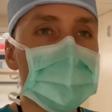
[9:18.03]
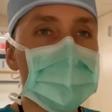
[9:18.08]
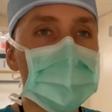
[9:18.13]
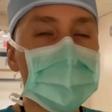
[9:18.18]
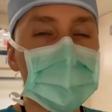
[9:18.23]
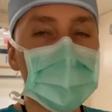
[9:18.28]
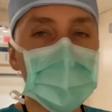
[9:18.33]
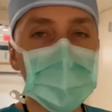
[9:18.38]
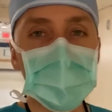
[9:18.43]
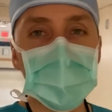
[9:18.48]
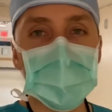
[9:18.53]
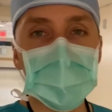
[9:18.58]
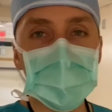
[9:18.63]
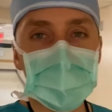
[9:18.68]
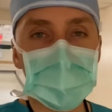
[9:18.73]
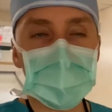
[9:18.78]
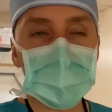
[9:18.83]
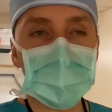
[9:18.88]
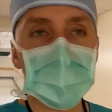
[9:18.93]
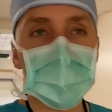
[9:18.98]

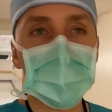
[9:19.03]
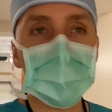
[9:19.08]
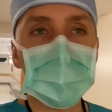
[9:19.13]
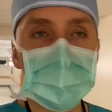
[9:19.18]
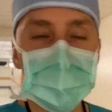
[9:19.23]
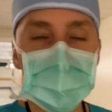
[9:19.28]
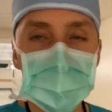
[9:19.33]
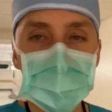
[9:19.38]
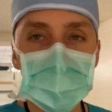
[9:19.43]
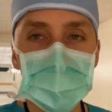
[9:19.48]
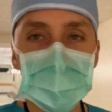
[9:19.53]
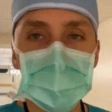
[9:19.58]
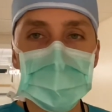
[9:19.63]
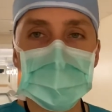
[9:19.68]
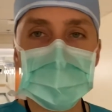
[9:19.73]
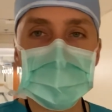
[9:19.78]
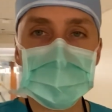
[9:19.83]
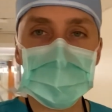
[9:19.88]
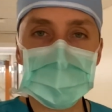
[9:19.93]
bleeding and what we do in interventional